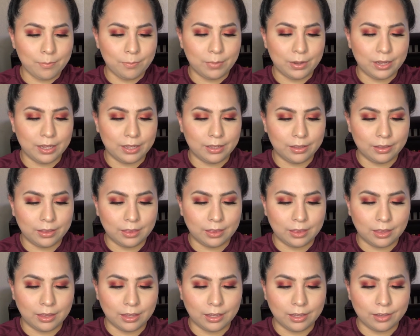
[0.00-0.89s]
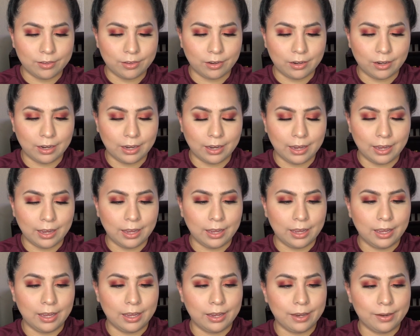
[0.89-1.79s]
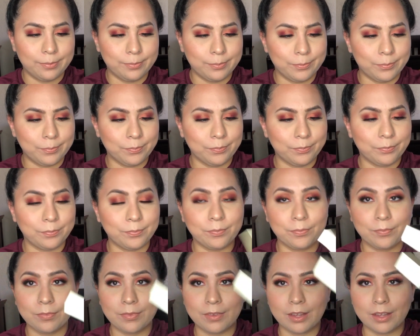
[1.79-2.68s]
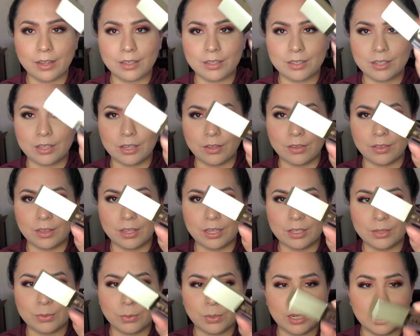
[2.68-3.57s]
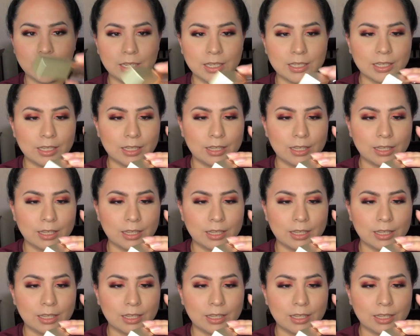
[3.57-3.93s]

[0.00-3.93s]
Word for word: But these are it. So this one is